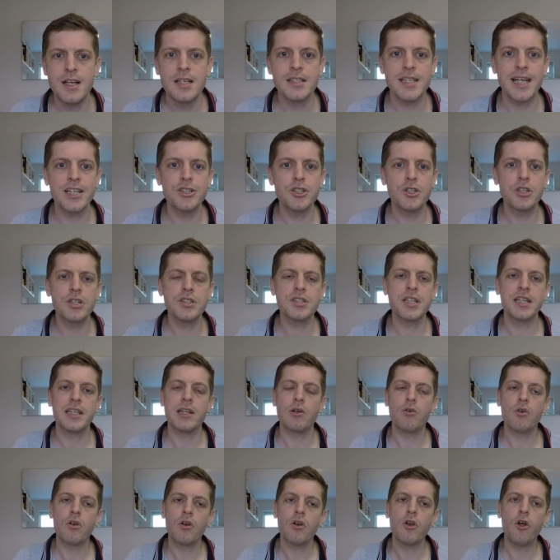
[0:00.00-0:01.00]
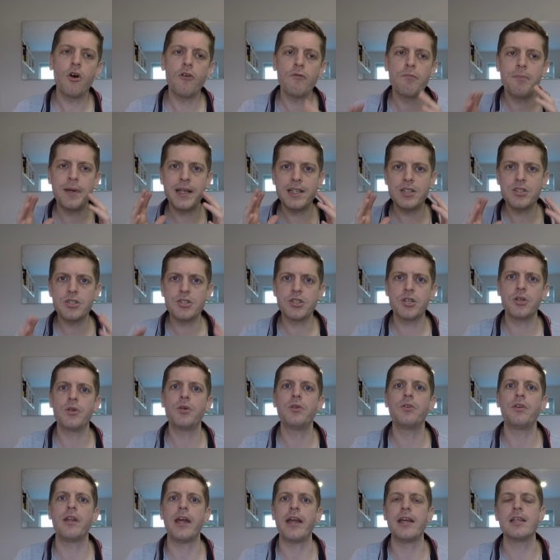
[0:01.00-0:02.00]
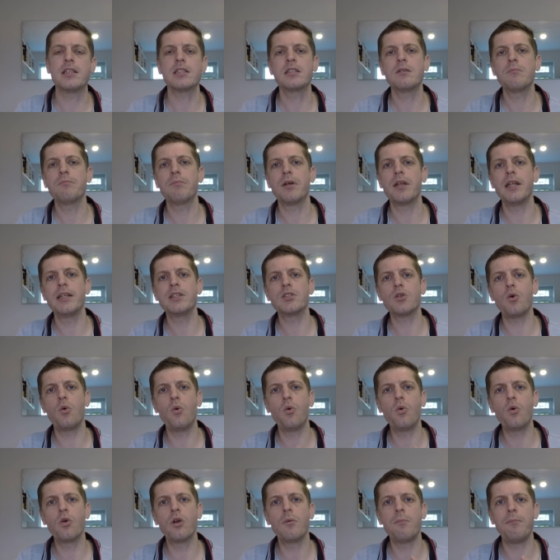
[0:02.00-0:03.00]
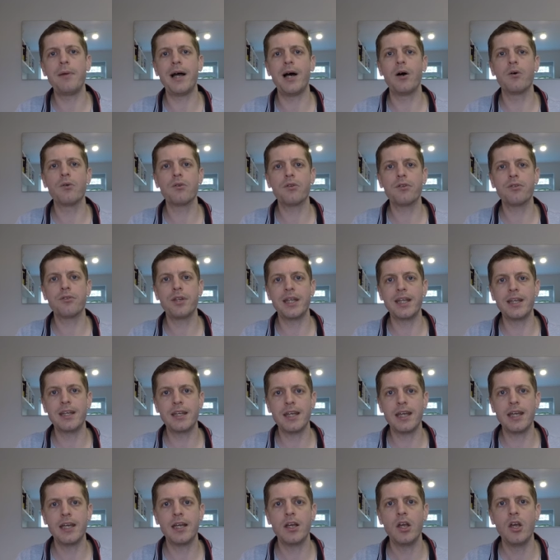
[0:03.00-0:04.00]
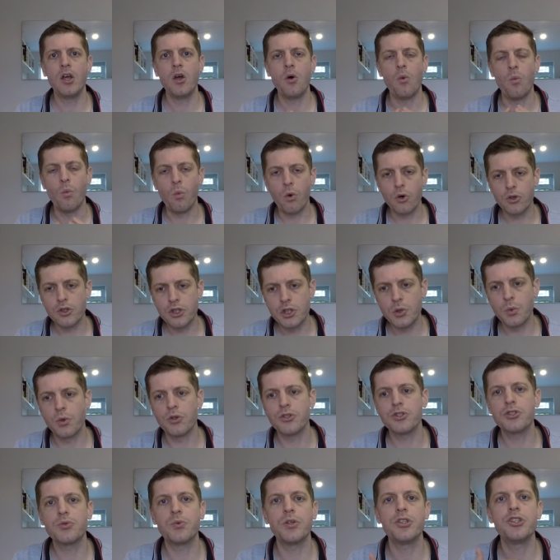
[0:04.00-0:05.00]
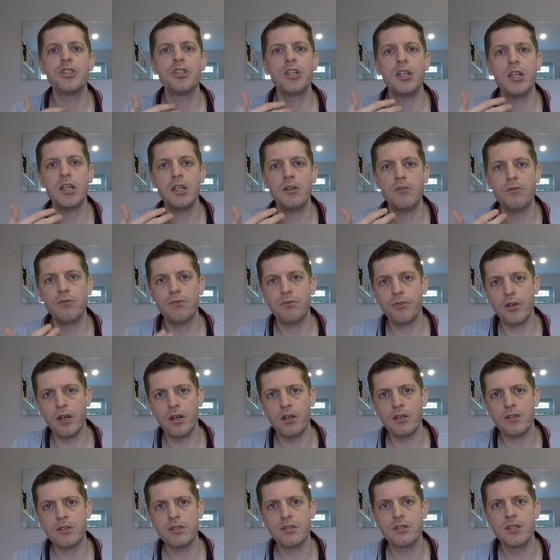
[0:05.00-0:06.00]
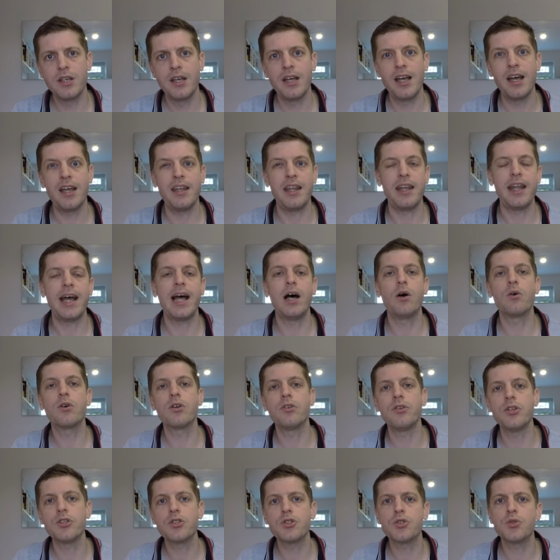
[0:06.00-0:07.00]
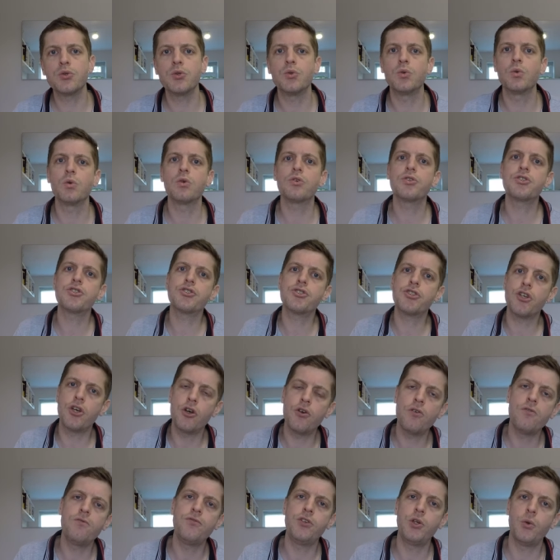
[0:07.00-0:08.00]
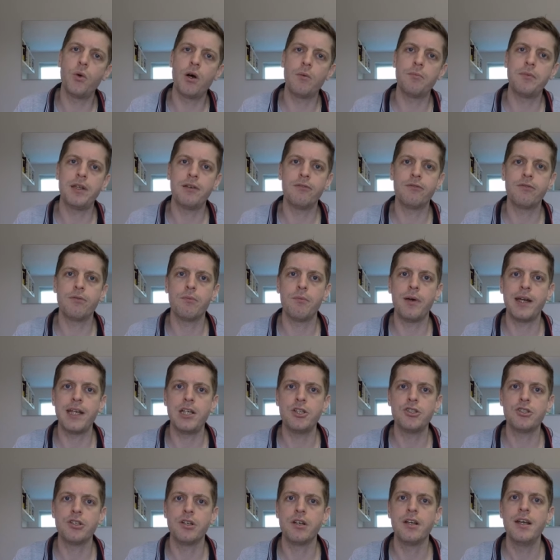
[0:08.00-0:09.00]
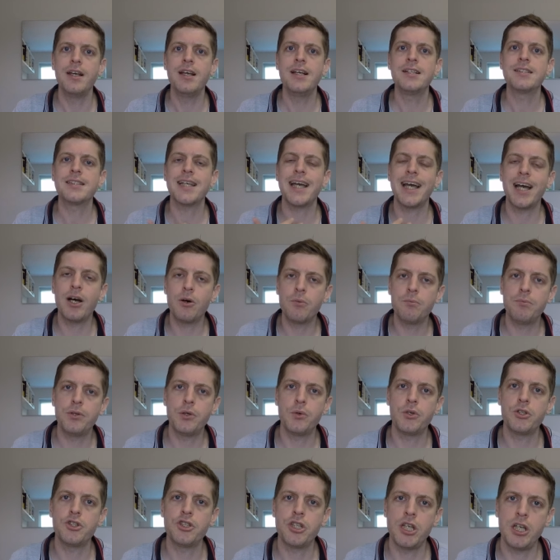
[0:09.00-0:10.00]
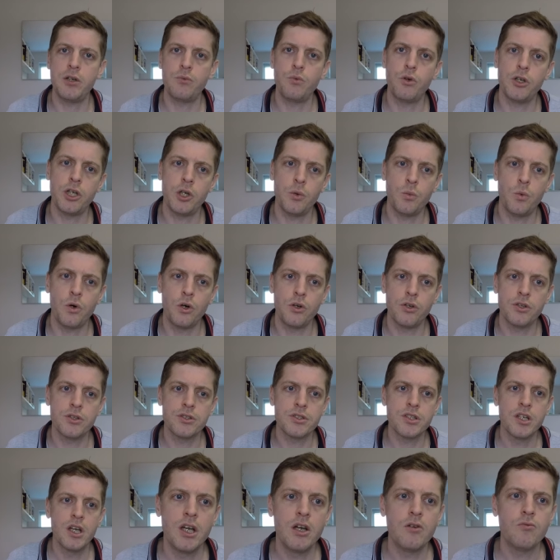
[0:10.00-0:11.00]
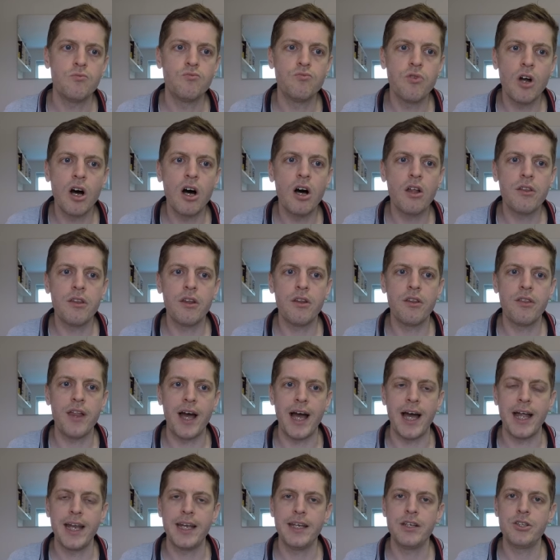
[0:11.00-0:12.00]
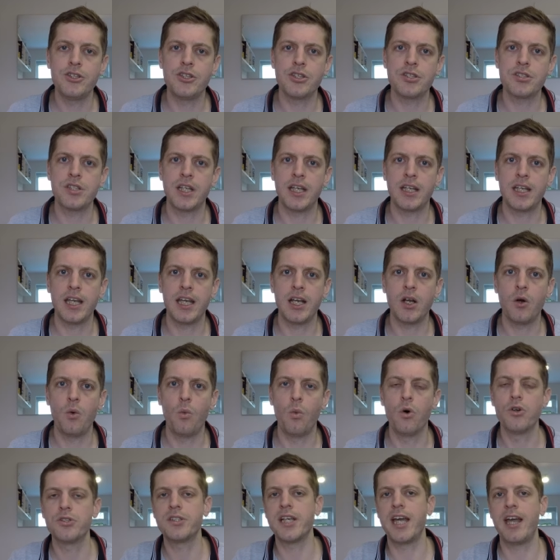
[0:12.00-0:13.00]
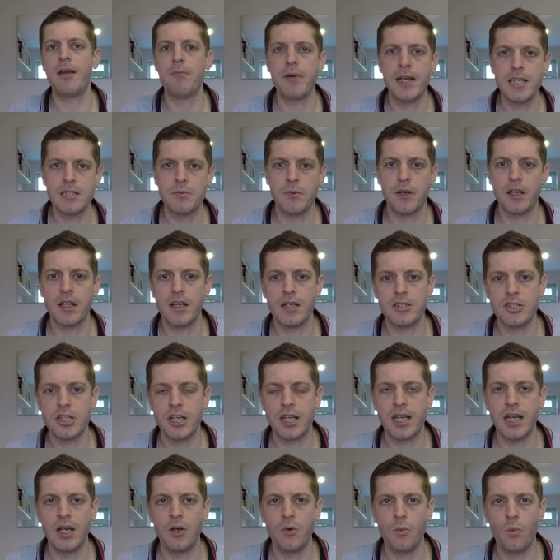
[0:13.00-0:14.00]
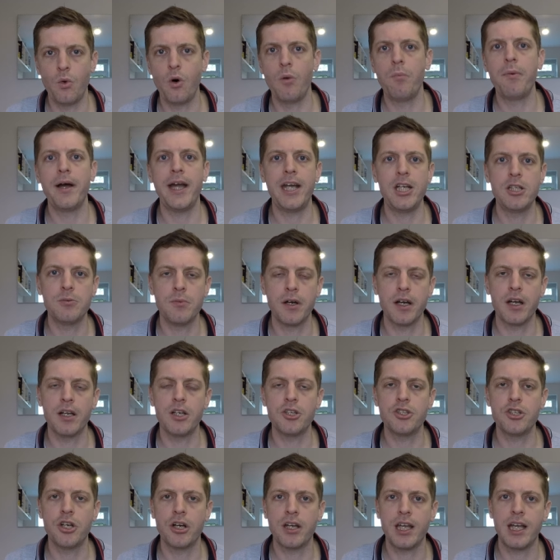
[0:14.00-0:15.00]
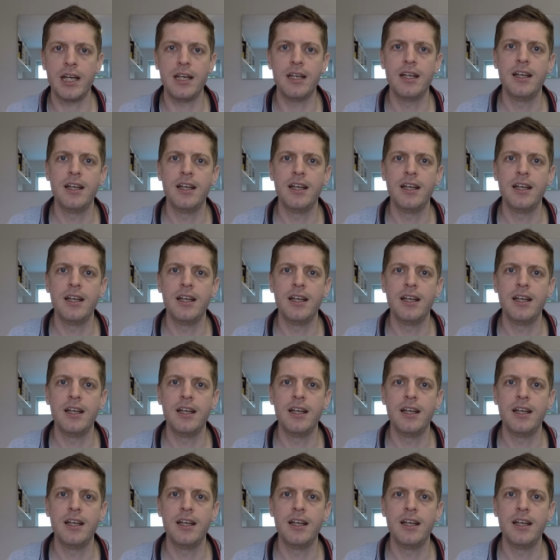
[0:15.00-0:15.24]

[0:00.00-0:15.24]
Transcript: So as you can see, there are a lot of bits to this, but it's all about thinking what you want to achieve first, and then how can the tool serve you up the information to help you achieve what you want, rather than just thinking, what database am I gonna check in? What page am I gonna chuck in?